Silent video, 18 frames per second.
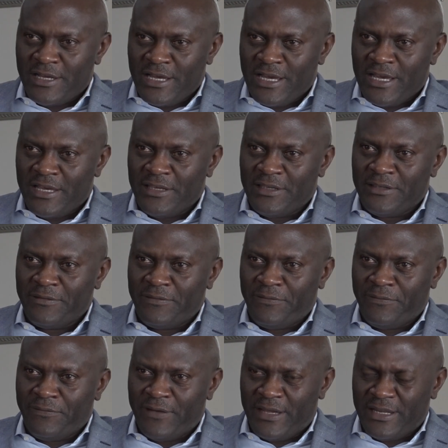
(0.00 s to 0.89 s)
I
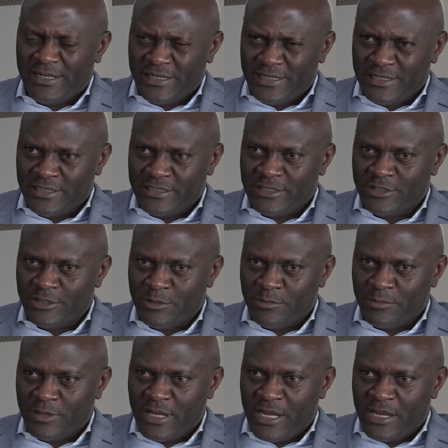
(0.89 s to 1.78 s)
felt
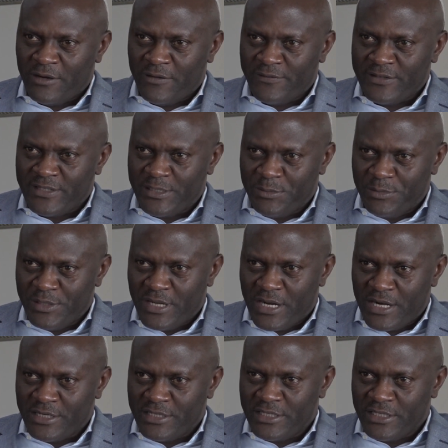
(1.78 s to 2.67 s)
some kind of
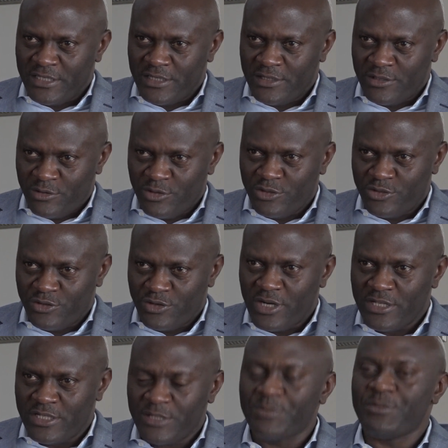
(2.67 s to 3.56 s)
similarity,
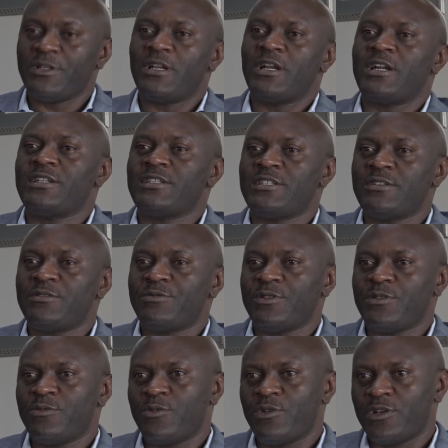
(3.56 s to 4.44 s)
cultural similarity
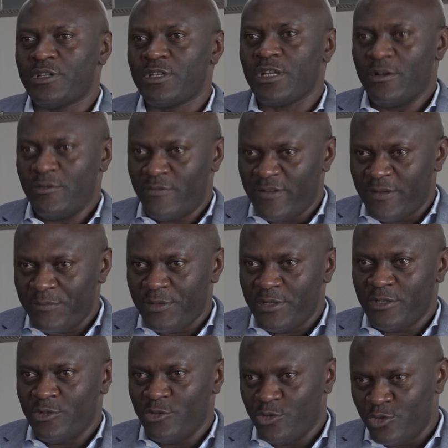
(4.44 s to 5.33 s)
with what I would have
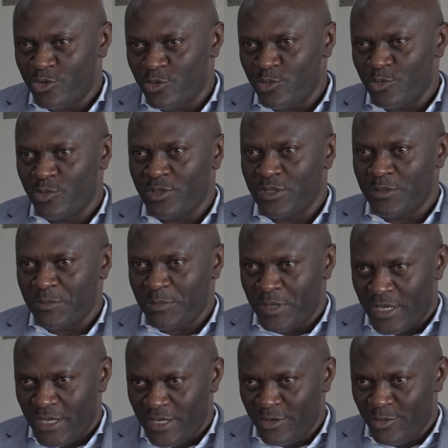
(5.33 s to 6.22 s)
been used to in
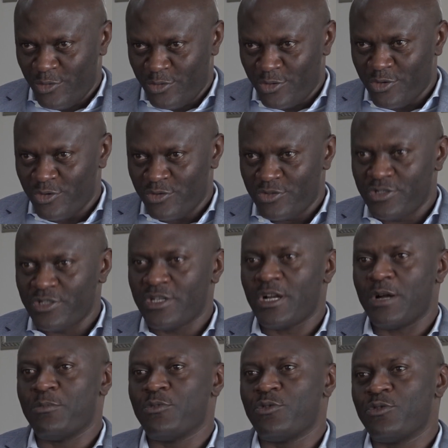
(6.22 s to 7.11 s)
my own country,
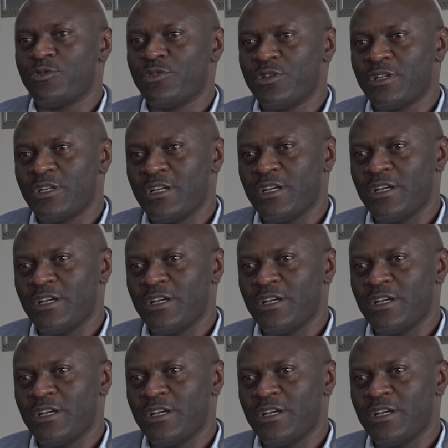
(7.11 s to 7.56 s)
Cameroon.